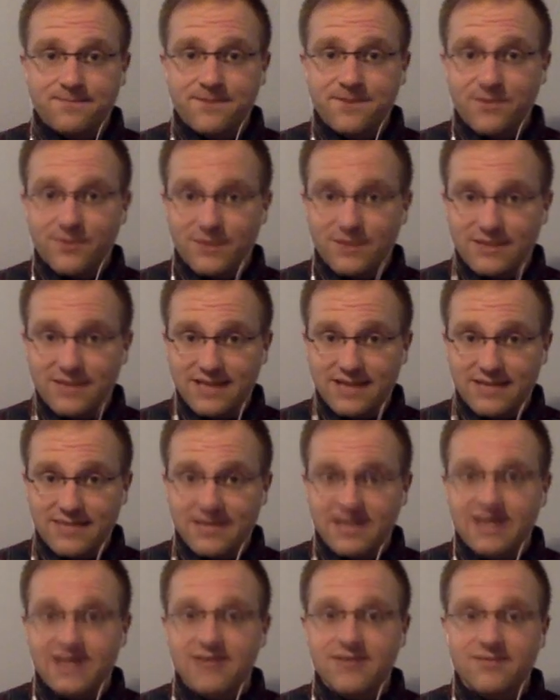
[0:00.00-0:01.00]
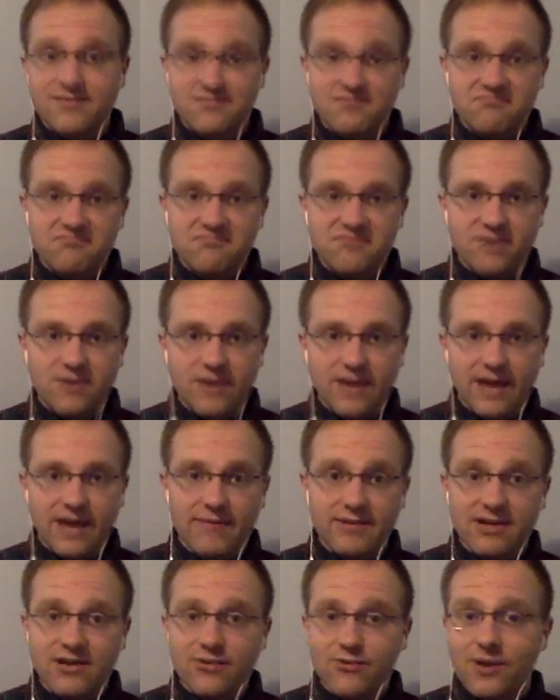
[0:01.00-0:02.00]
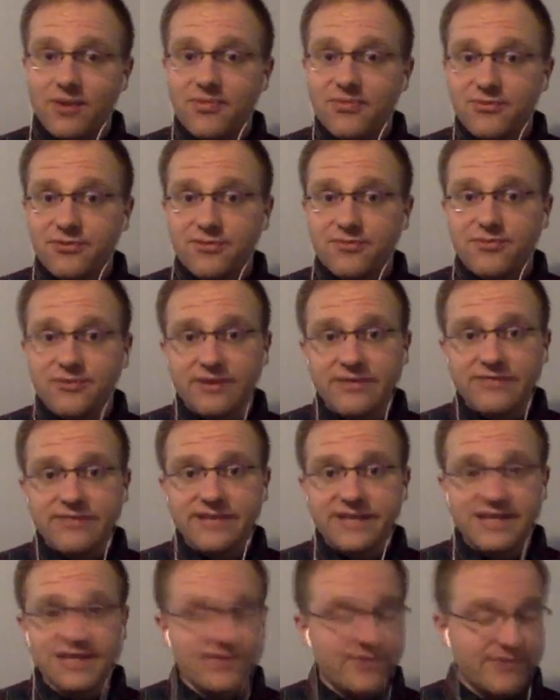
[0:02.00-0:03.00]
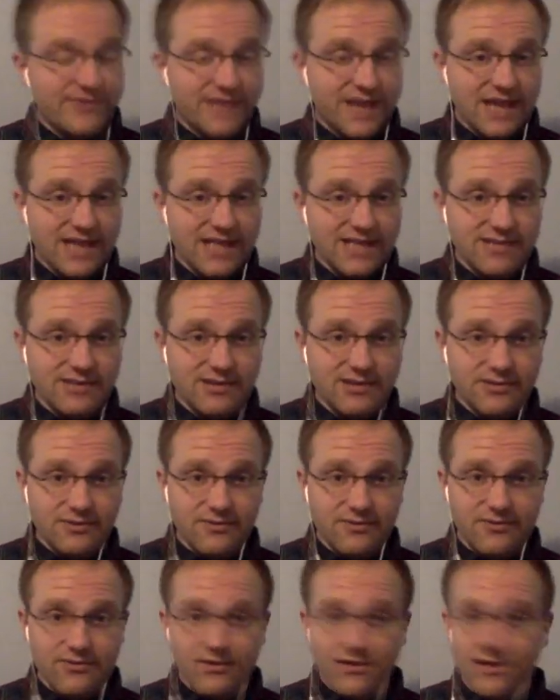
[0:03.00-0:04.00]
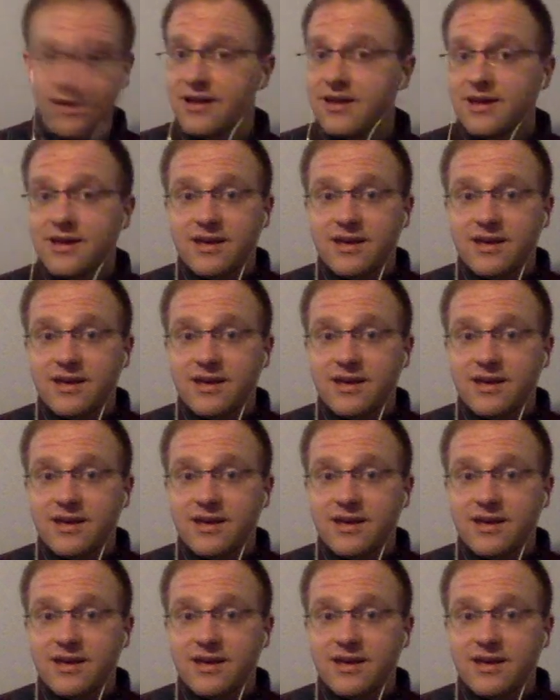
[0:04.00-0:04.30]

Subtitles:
What does that mean? Okay, I'm going to run through it briefly because we've talked about it before.